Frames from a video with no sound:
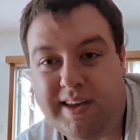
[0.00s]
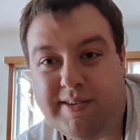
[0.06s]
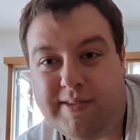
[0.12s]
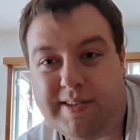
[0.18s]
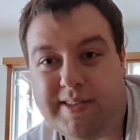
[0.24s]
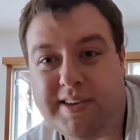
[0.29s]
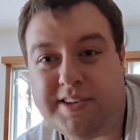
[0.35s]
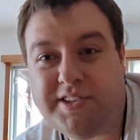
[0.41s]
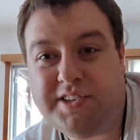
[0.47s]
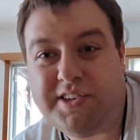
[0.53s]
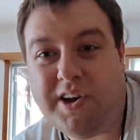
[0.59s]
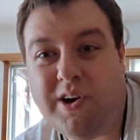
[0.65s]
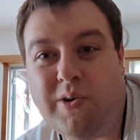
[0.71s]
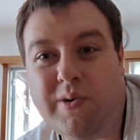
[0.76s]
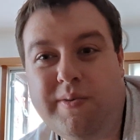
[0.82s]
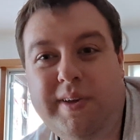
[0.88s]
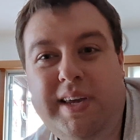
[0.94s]
With this
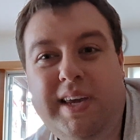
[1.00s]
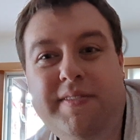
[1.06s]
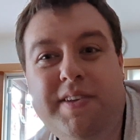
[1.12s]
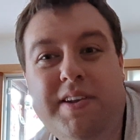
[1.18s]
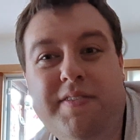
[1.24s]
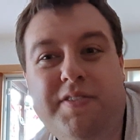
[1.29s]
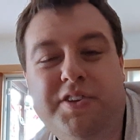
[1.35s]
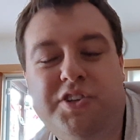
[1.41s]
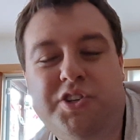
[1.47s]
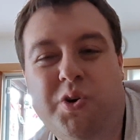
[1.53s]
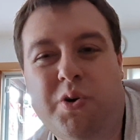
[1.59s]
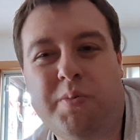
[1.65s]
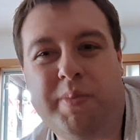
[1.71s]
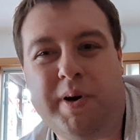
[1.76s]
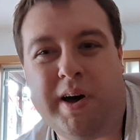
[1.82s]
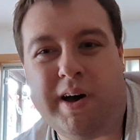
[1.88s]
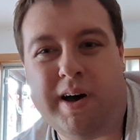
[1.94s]
show, even if a
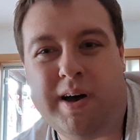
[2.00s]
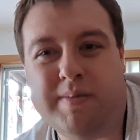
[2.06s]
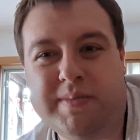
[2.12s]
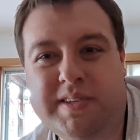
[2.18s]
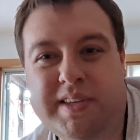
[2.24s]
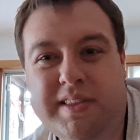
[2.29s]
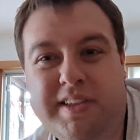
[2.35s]
joke bombs,